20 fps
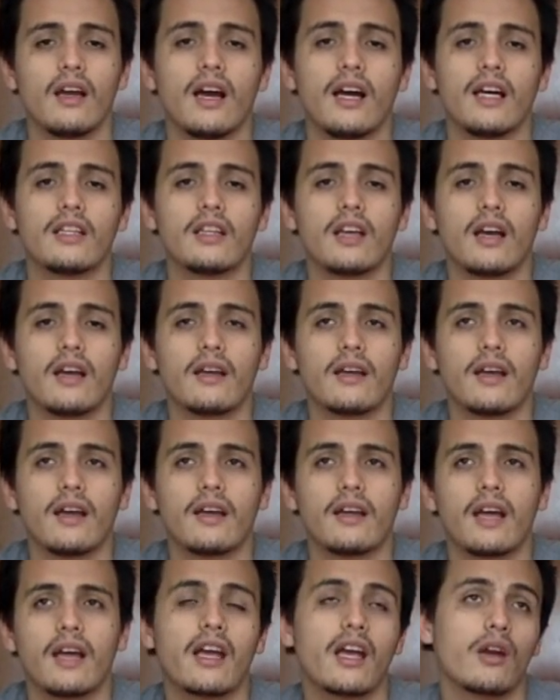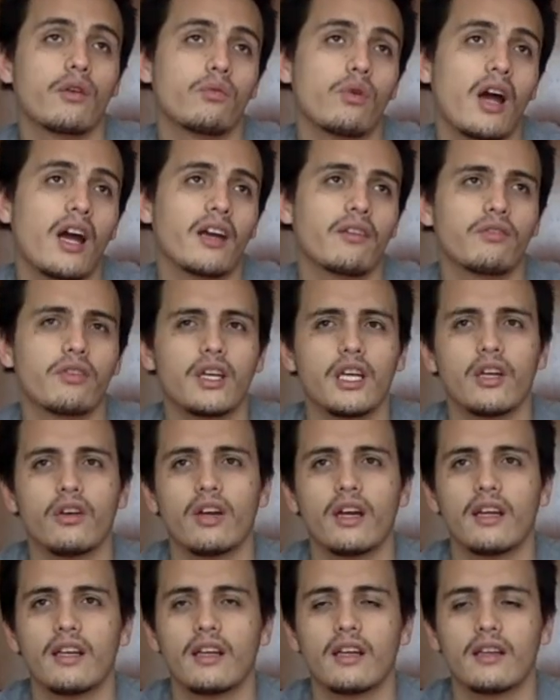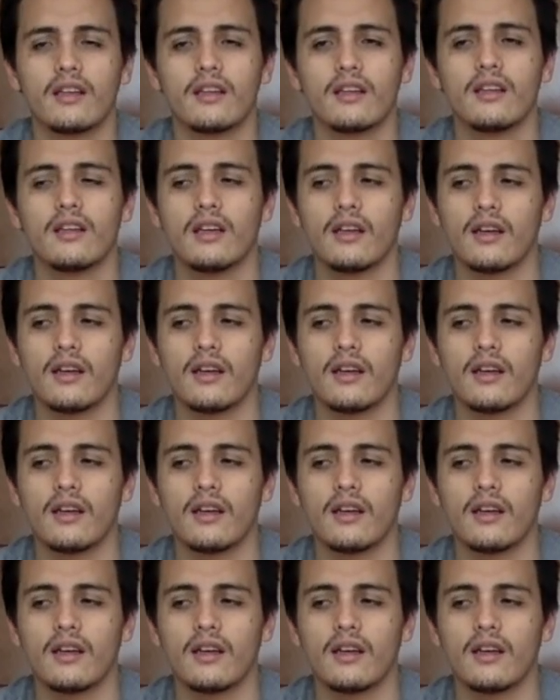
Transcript: I arrived here and I